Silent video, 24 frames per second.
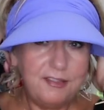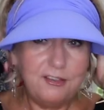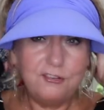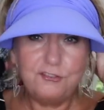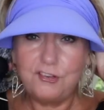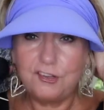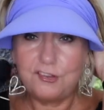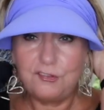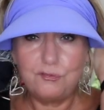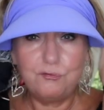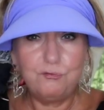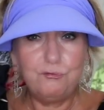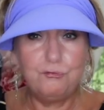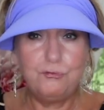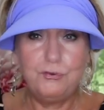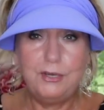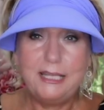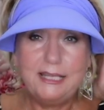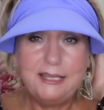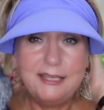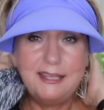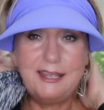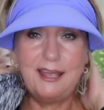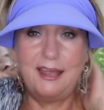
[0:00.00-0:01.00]
they're just
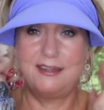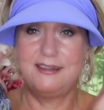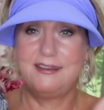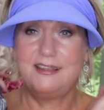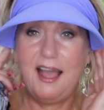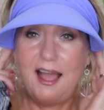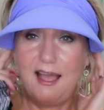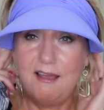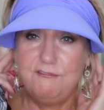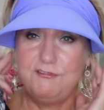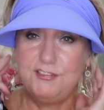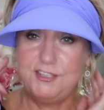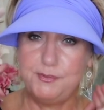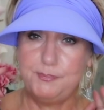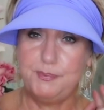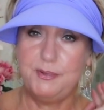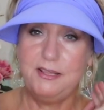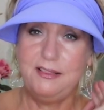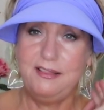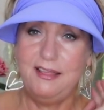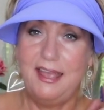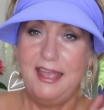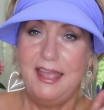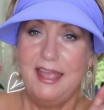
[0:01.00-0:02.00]
really
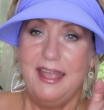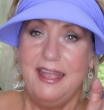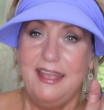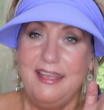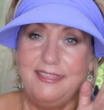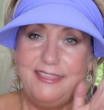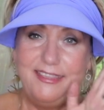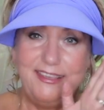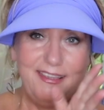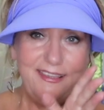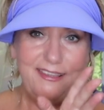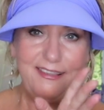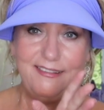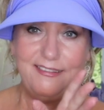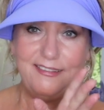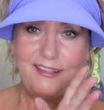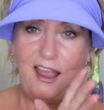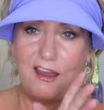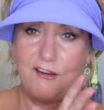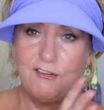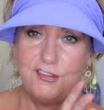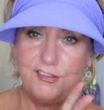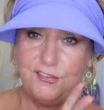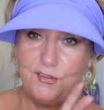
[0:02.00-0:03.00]
uncomfortable. These
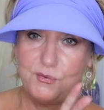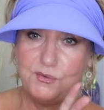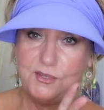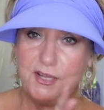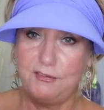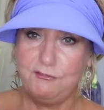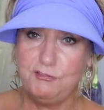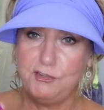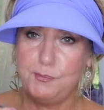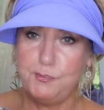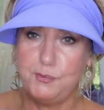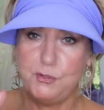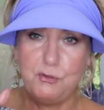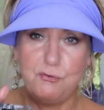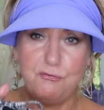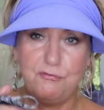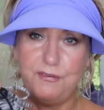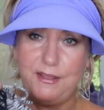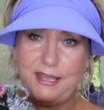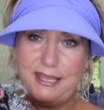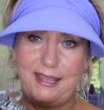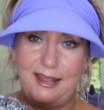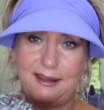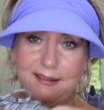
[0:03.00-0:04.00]
are so comfortable you
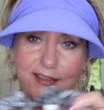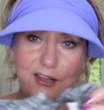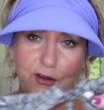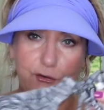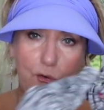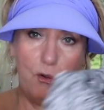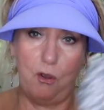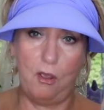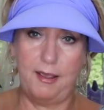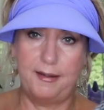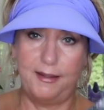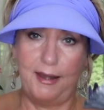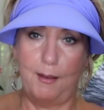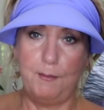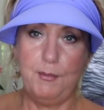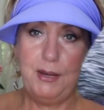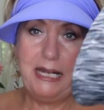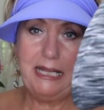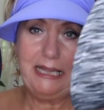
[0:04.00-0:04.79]
forget they're on. I'm going